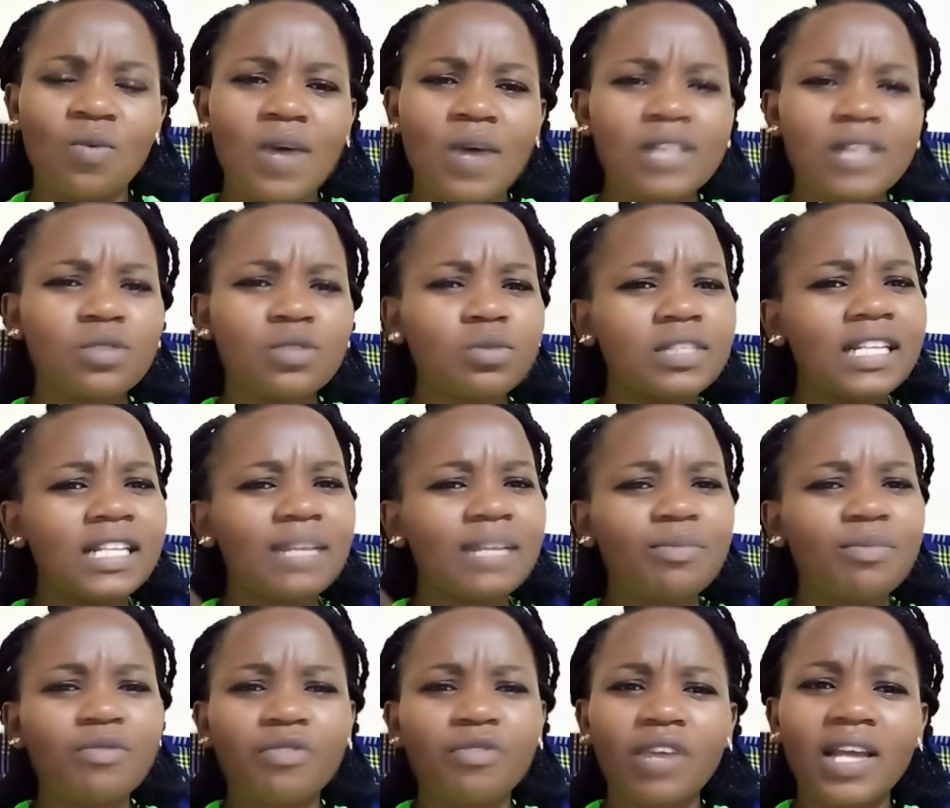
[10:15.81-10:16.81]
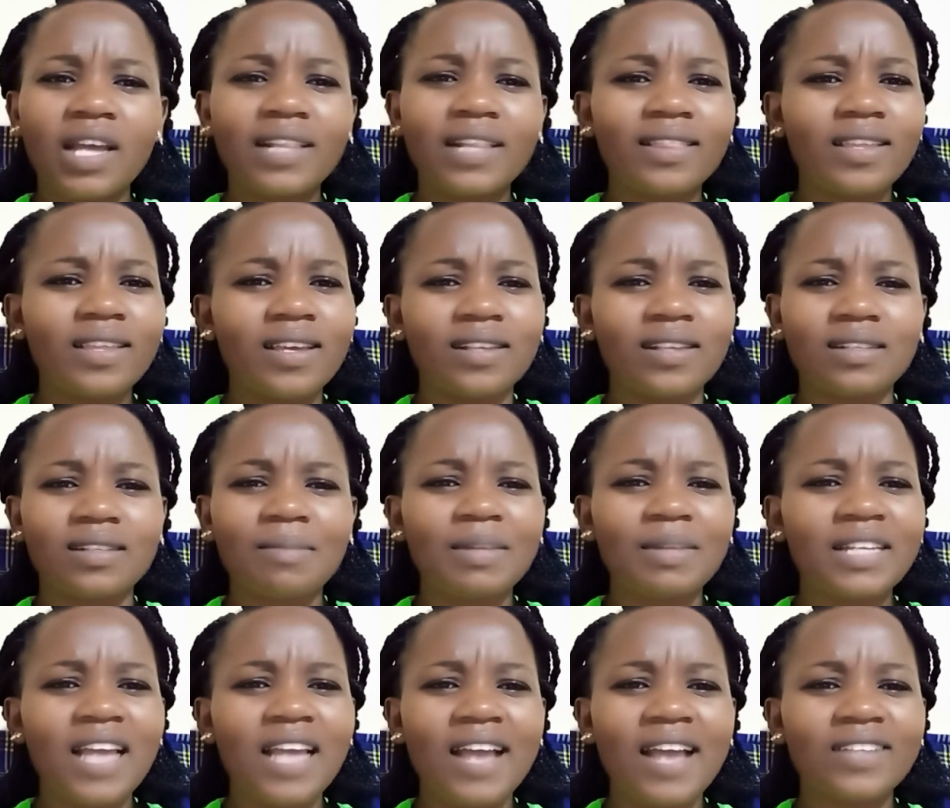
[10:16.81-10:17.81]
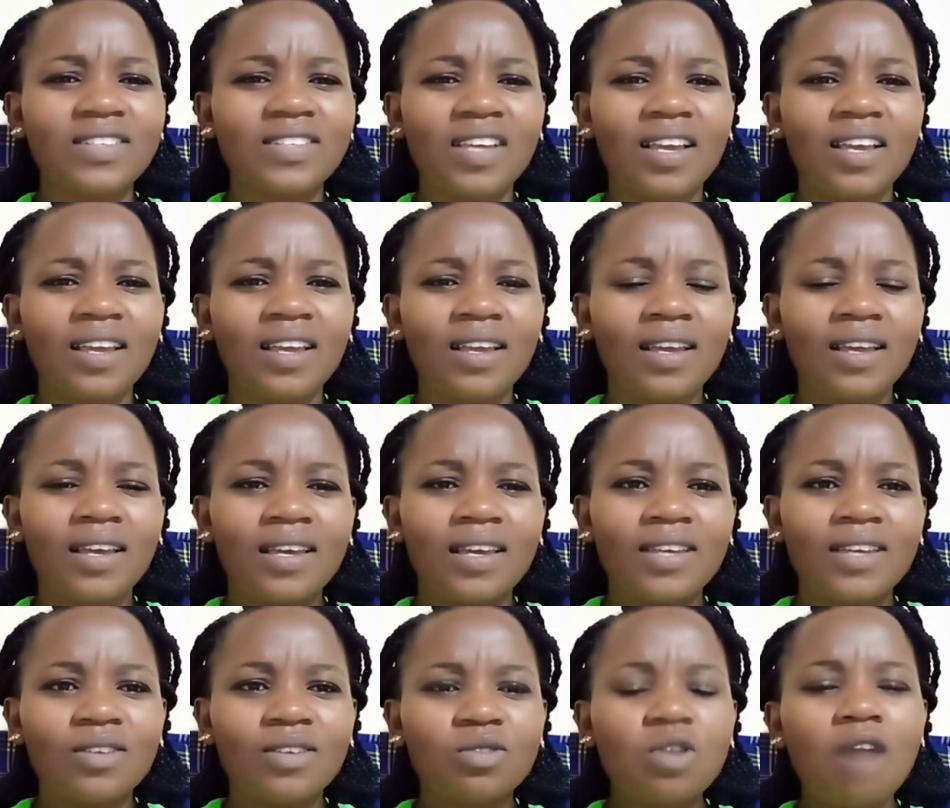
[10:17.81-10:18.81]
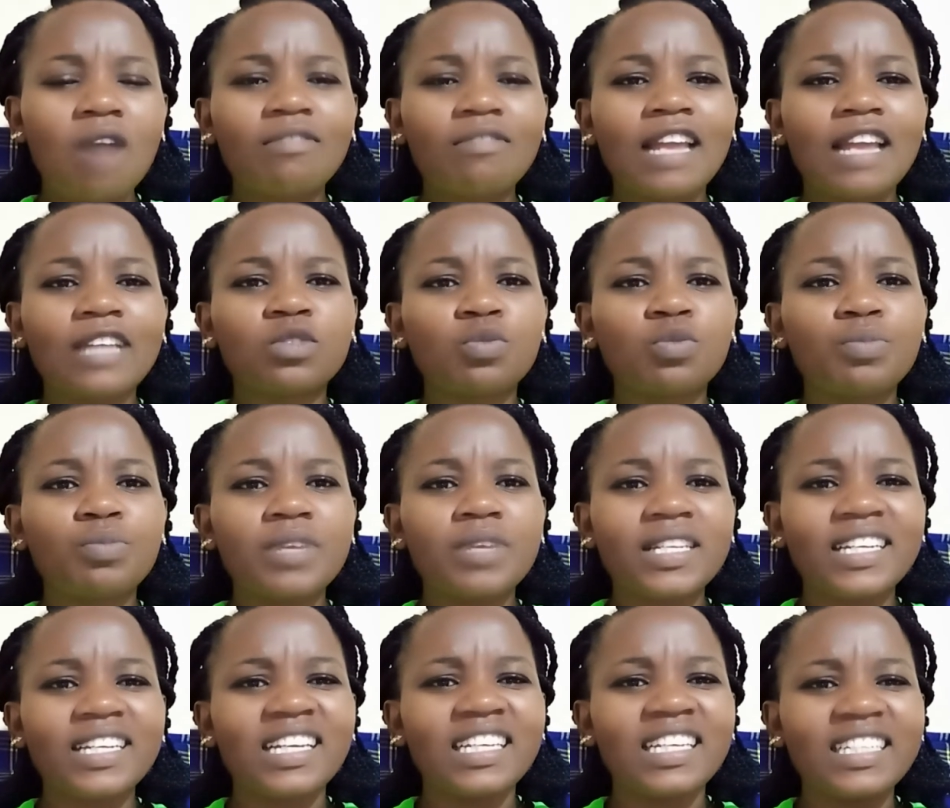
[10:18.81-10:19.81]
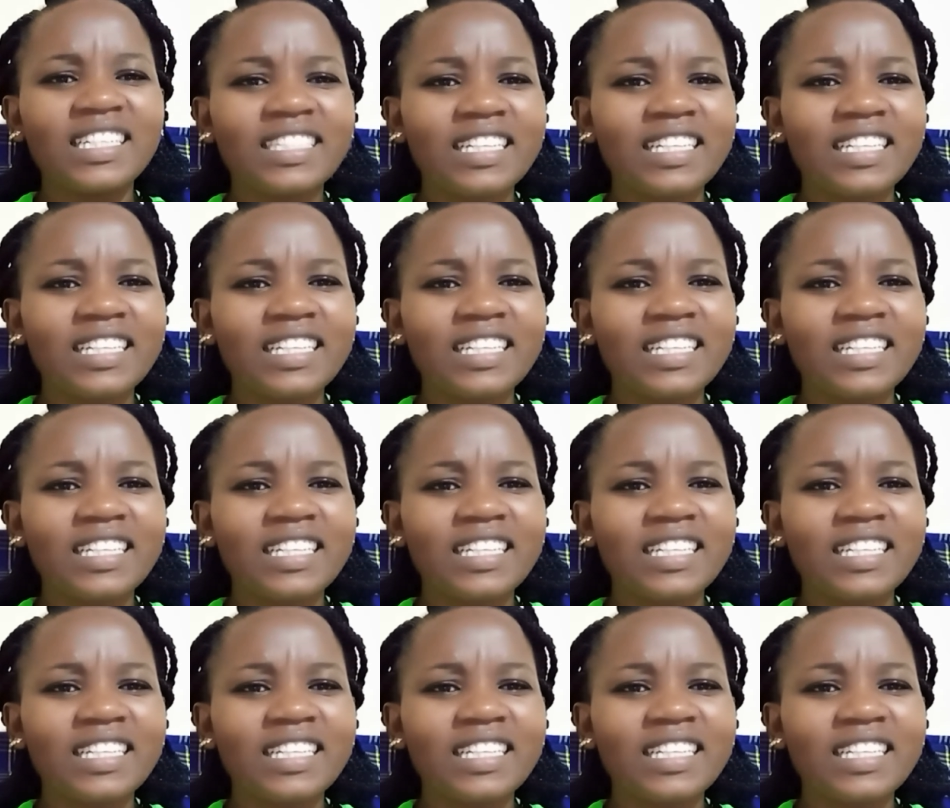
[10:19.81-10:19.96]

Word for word: Once you sleep, you forget things. You don't have like to be really,